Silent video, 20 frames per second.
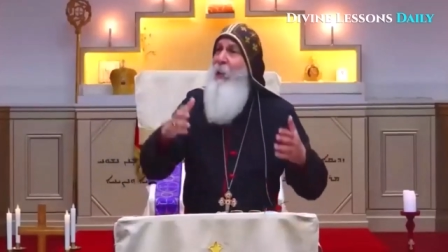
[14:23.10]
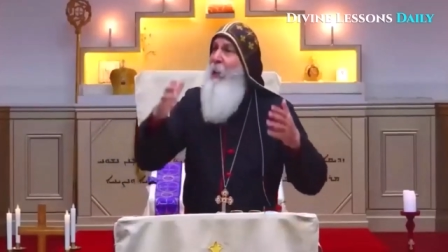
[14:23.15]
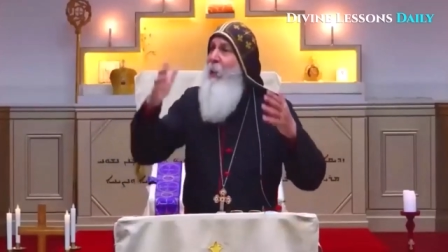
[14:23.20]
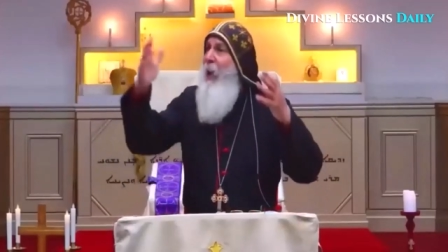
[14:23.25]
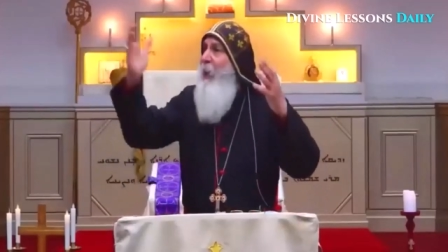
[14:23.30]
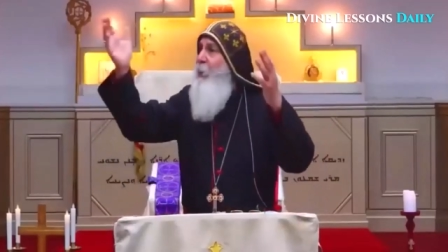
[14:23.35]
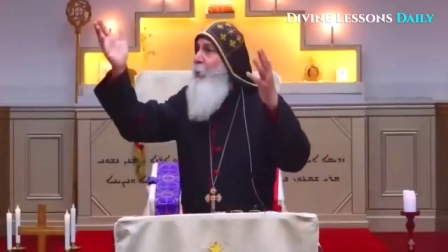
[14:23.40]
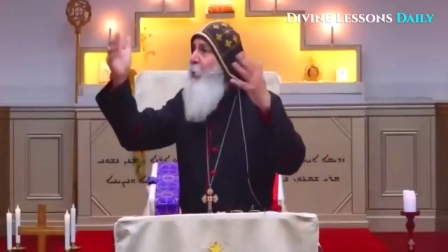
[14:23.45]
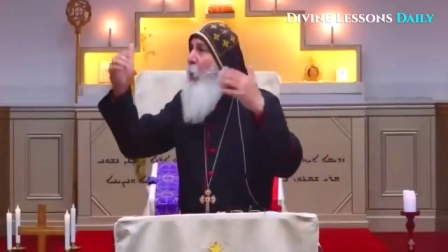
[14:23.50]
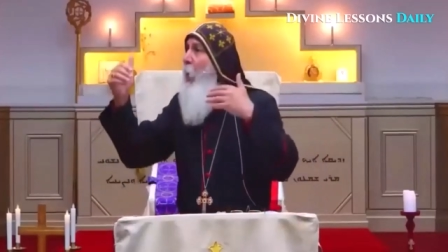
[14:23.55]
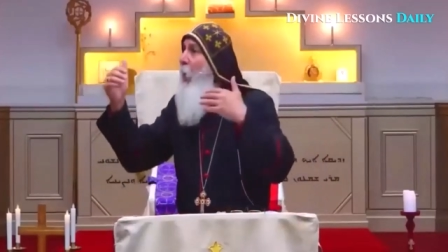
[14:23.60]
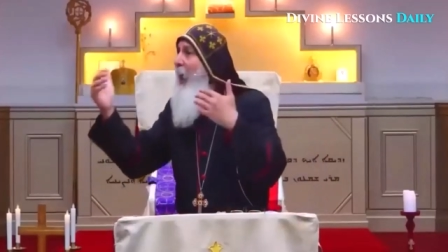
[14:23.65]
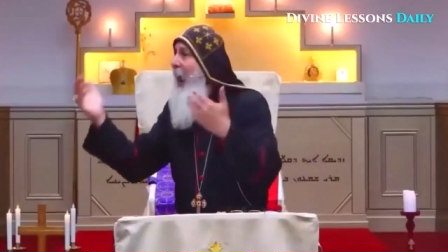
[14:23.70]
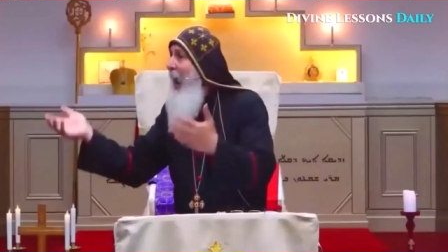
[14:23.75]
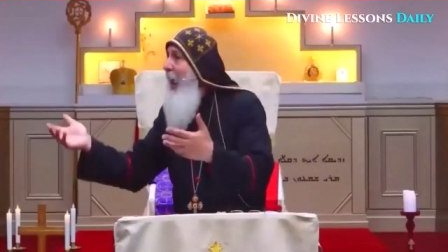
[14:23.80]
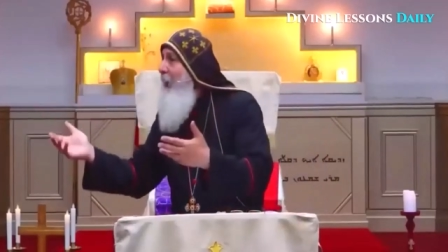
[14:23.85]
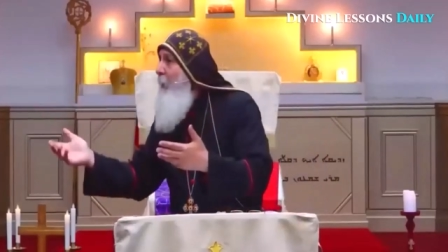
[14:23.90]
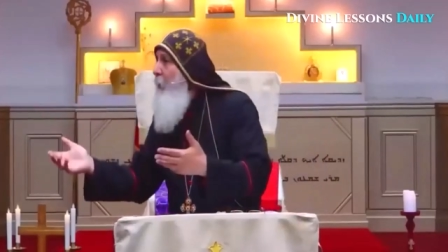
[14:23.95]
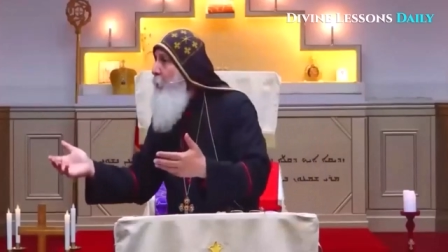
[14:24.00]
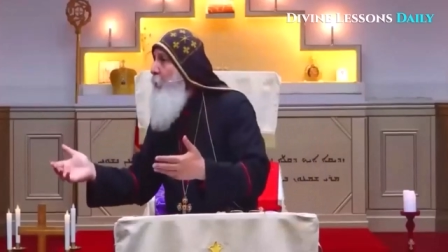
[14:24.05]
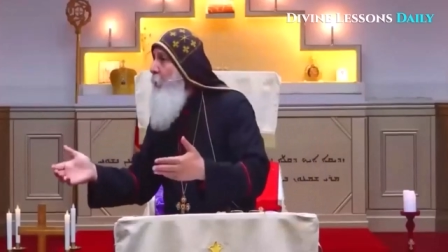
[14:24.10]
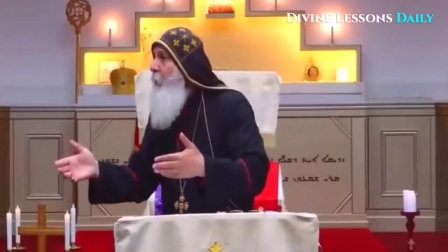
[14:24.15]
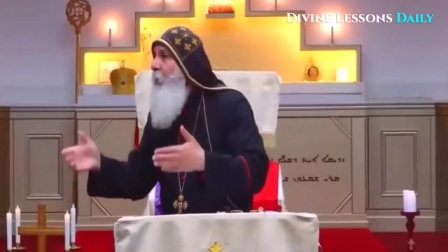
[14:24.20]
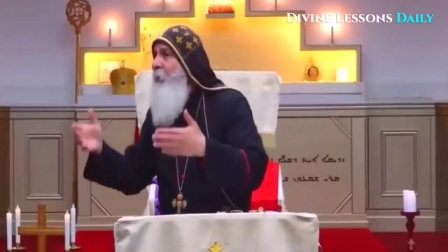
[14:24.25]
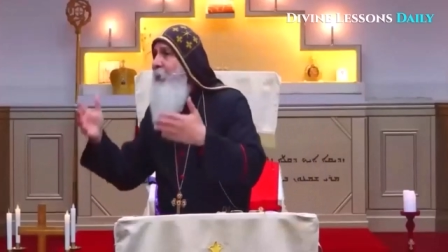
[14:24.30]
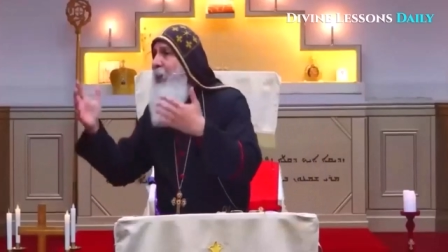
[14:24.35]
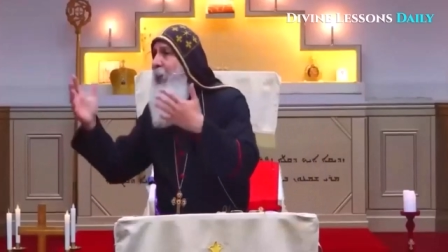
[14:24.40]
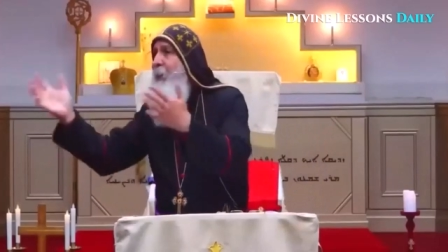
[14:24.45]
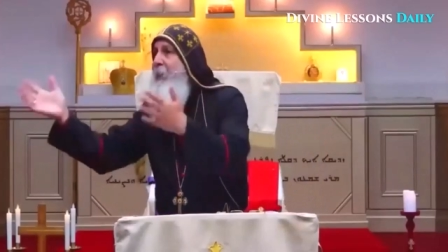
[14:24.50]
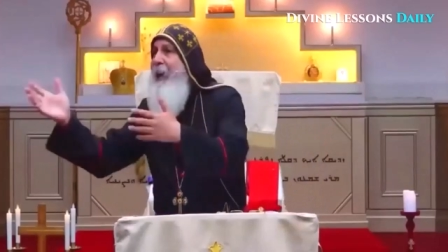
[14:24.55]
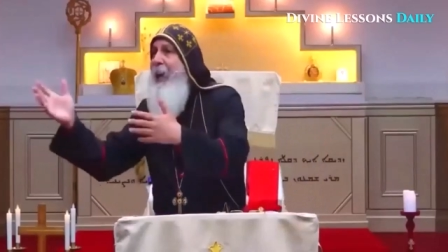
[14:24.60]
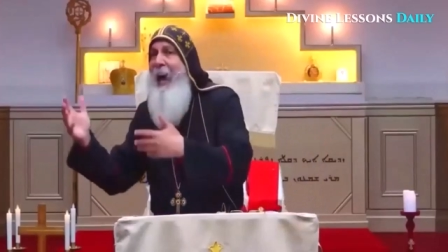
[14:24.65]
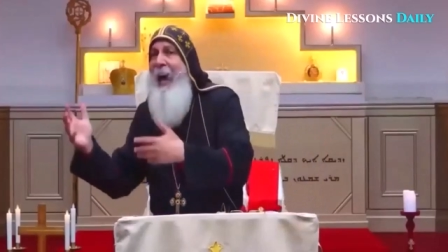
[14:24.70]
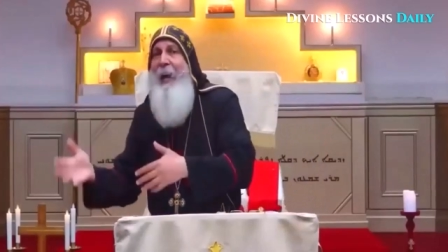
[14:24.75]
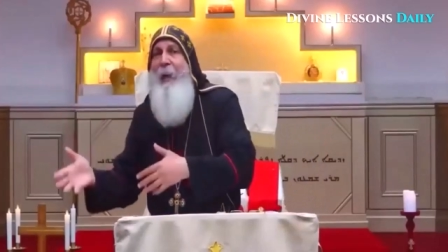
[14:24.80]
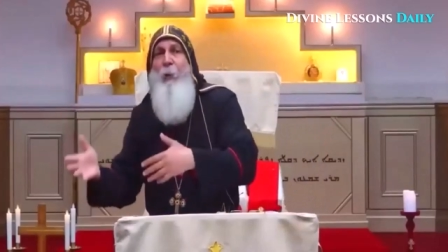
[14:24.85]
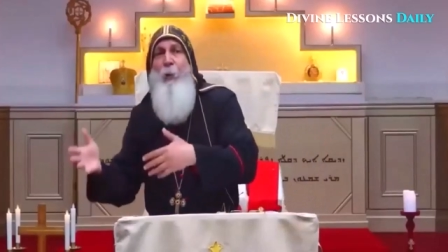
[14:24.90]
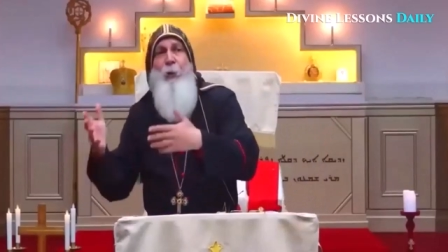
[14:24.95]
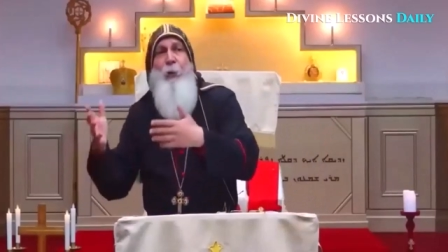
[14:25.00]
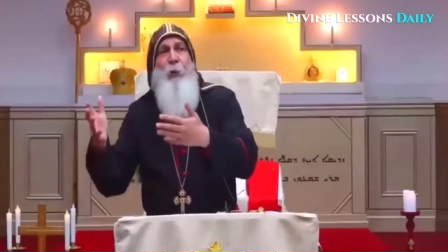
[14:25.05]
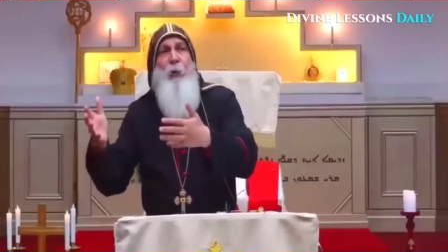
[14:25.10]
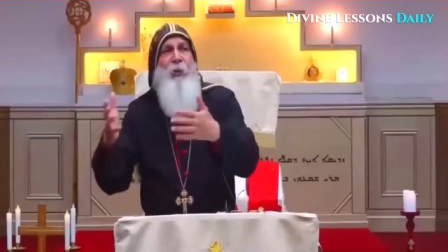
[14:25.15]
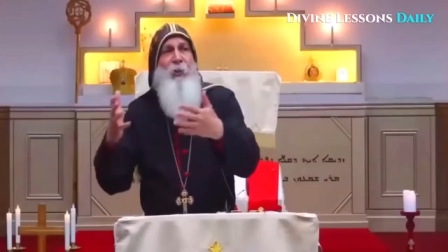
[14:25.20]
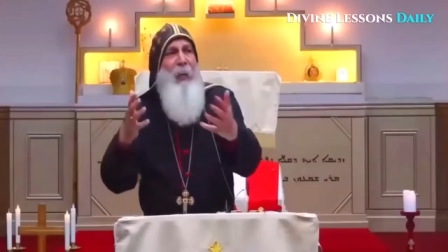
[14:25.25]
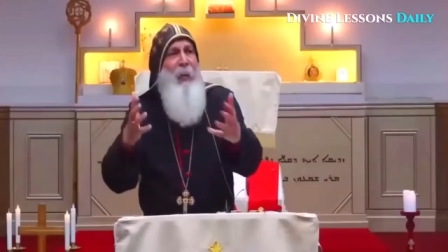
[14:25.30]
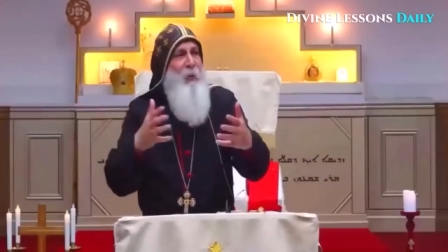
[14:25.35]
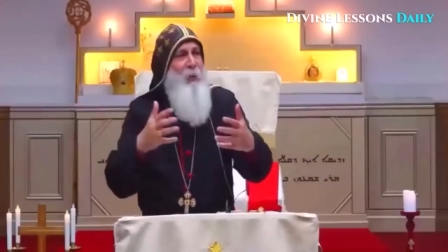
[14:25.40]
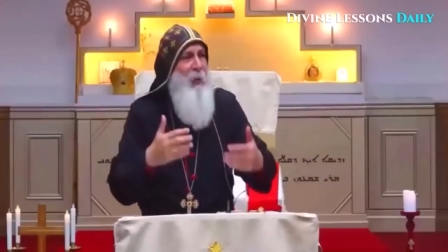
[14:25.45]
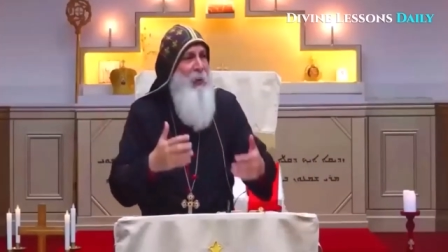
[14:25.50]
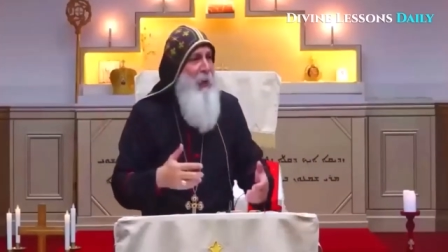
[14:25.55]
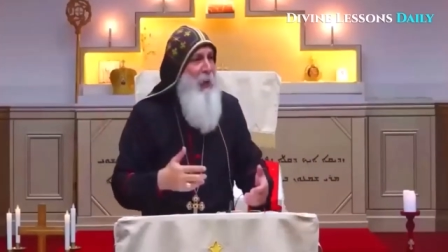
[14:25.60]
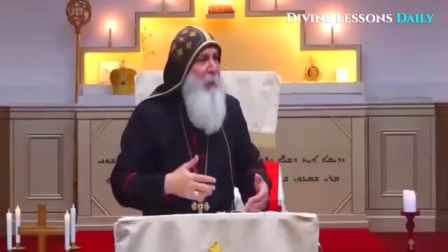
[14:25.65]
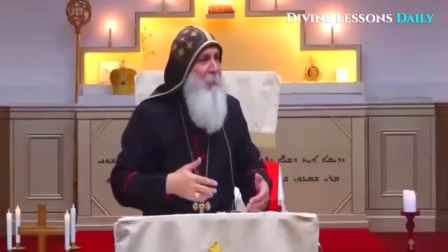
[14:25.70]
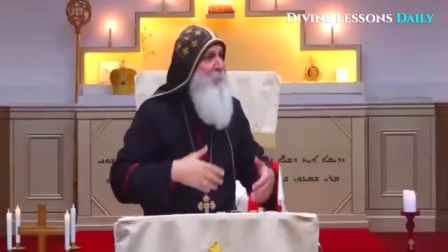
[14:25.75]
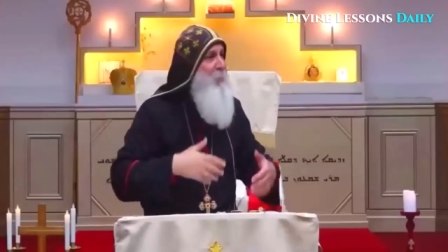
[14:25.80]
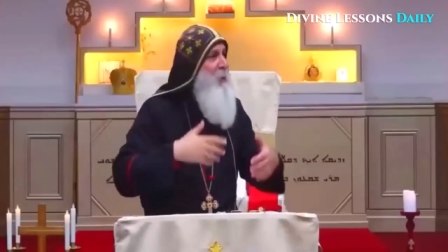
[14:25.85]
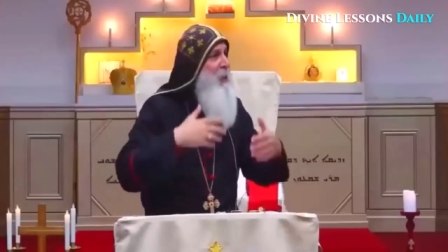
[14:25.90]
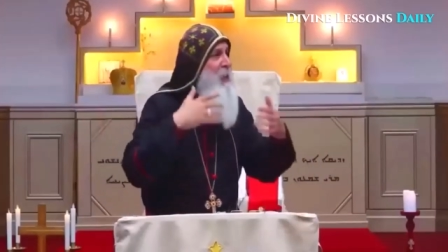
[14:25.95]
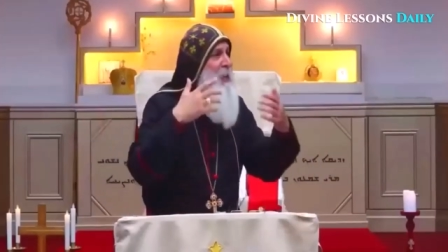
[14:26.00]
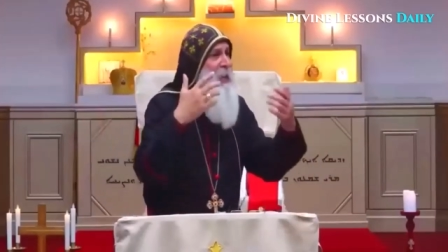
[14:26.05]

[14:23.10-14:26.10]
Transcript: they saw angels and the angels said to them,